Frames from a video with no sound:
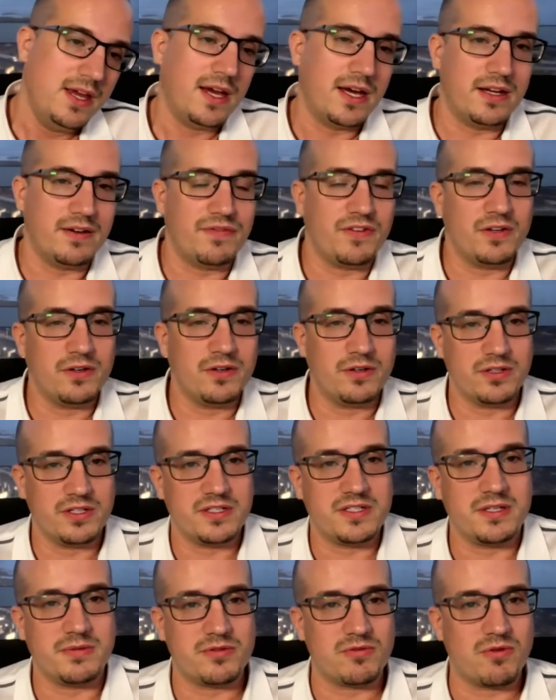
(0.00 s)
And if you're not a
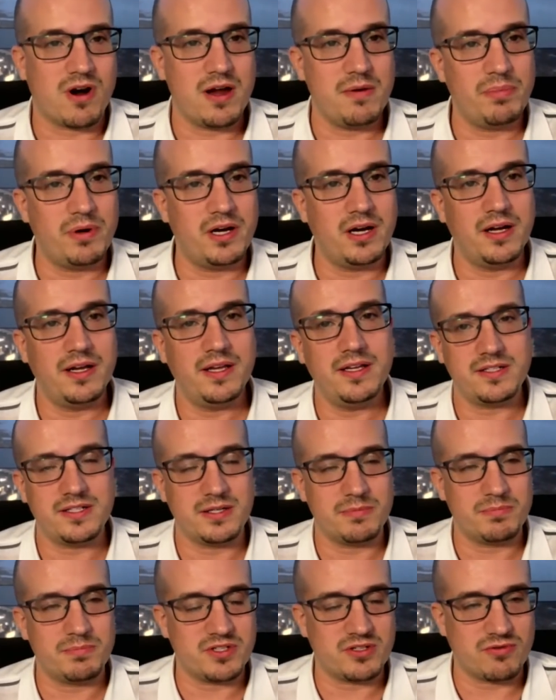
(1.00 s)
subscriber, hit
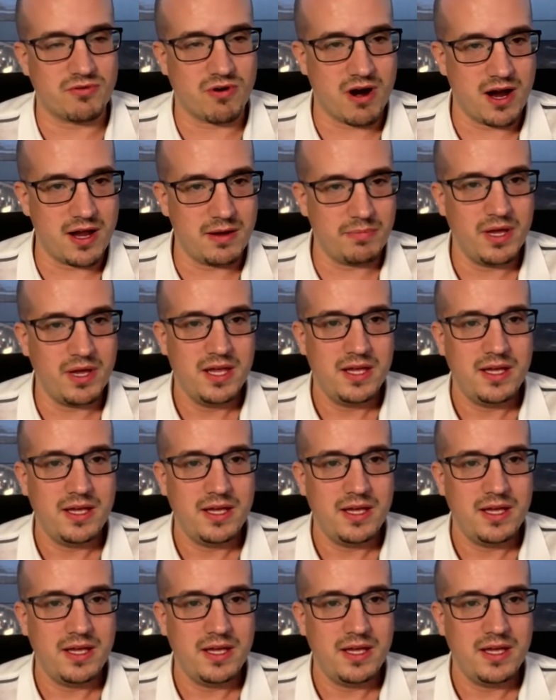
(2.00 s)
subscribe,